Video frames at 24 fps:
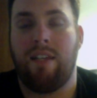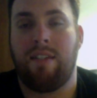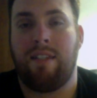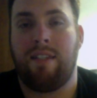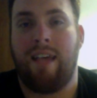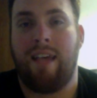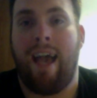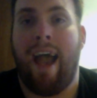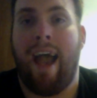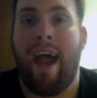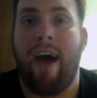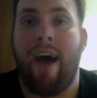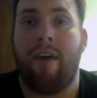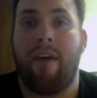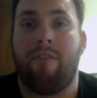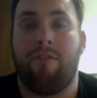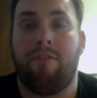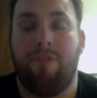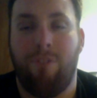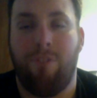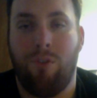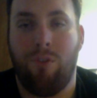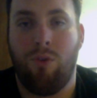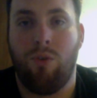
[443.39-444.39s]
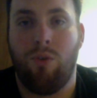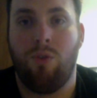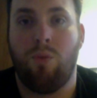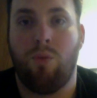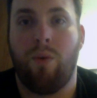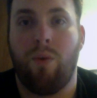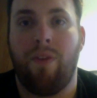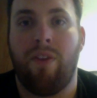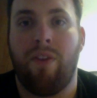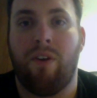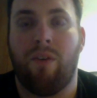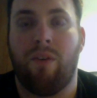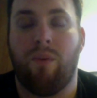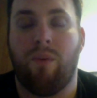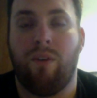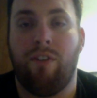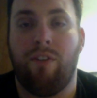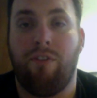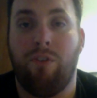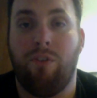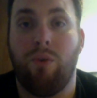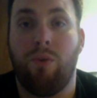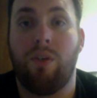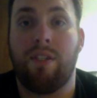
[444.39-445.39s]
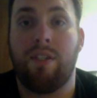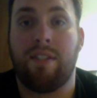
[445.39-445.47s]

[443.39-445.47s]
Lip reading: to have food when food